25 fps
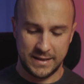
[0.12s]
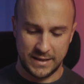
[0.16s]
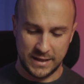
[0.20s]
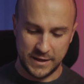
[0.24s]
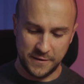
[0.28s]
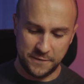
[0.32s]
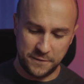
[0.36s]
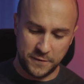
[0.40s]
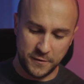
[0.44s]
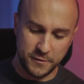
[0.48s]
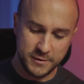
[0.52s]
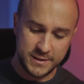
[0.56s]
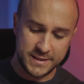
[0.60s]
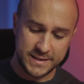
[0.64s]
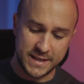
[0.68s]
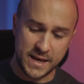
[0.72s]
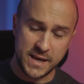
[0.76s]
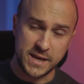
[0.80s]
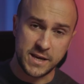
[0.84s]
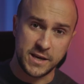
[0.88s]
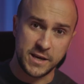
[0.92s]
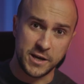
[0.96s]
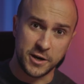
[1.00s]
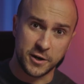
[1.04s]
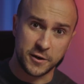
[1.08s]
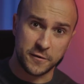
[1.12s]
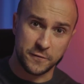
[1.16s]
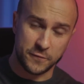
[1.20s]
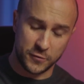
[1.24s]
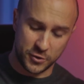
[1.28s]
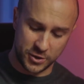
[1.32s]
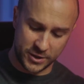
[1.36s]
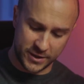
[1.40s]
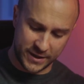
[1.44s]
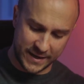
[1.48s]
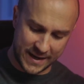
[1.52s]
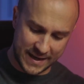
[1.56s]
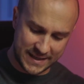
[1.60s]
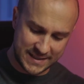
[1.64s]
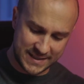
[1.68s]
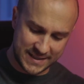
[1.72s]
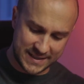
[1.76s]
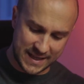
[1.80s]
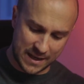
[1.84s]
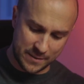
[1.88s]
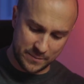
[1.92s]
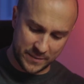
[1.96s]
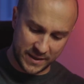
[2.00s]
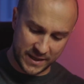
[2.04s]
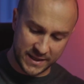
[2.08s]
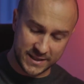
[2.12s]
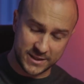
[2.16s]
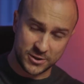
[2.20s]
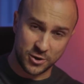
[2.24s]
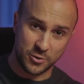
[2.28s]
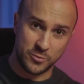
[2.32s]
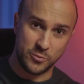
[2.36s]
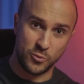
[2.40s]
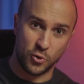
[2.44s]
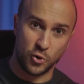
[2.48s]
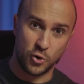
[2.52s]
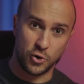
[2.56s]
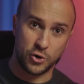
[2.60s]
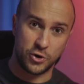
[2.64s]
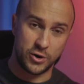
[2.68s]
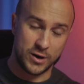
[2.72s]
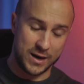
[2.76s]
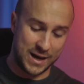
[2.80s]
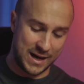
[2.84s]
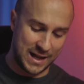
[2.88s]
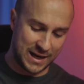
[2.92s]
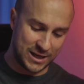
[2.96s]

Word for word: If you stay here for the next ten minutes or more,